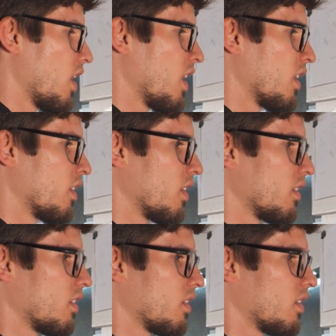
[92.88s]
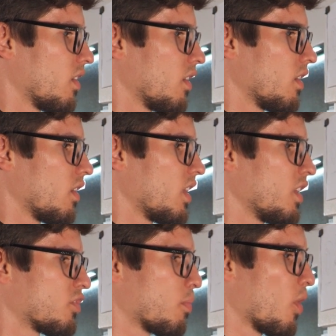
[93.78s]
in
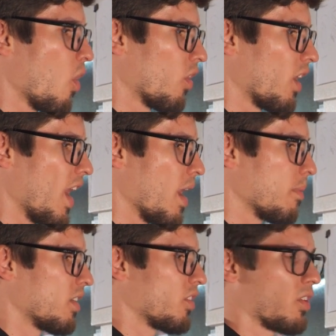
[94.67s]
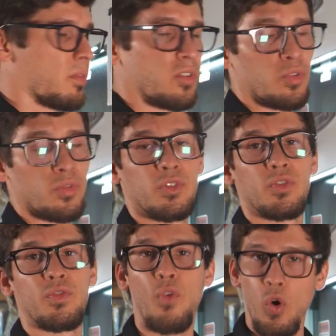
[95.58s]
each program, and you can do
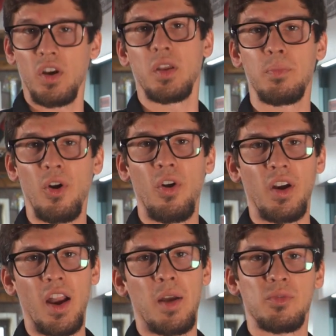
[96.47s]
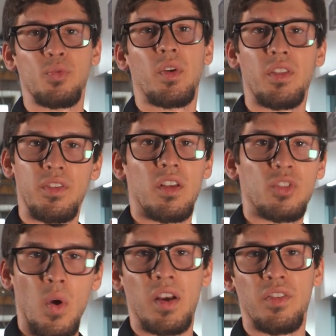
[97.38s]
forty programs with
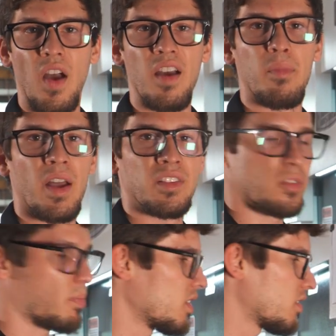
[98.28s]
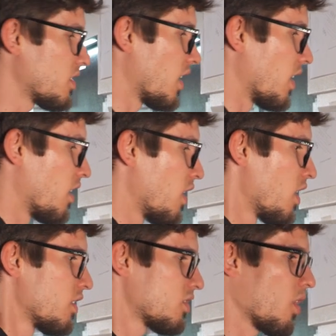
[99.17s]
twenty-five bends a piece in it.
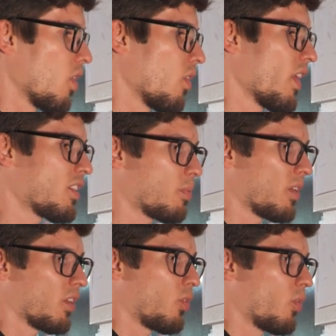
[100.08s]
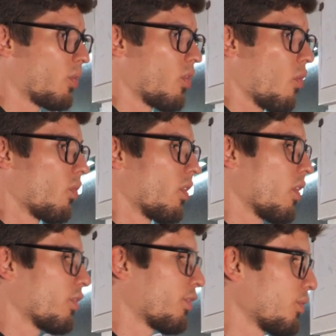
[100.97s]
So that's pretty cool. We'll
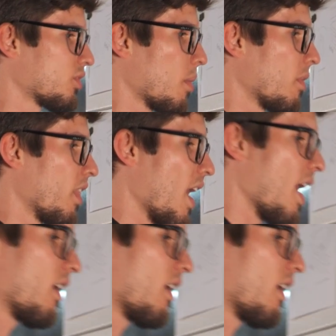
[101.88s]
go through some of that